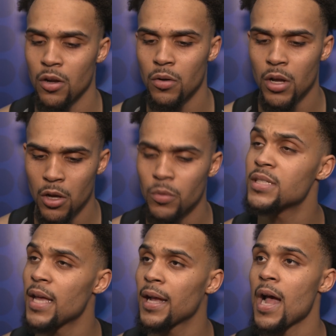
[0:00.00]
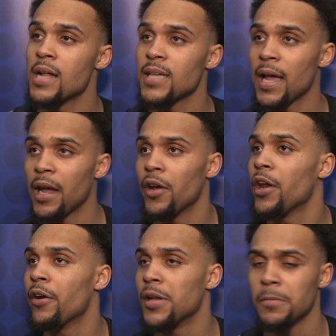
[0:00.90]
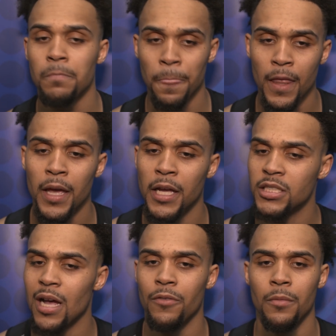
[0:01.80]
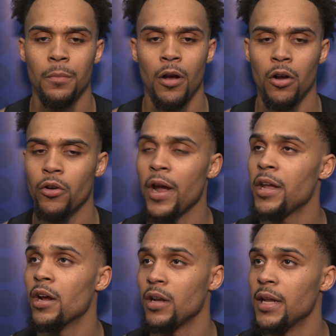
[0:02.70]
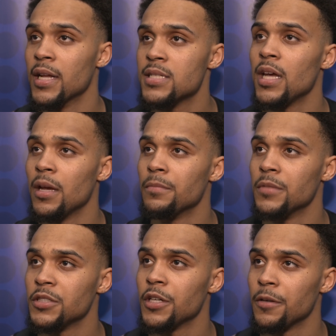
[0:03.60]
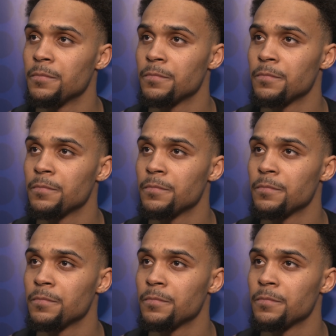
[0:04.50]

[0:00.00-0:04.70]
So we stay in contact here and there, and he should have a great year leading that team this year.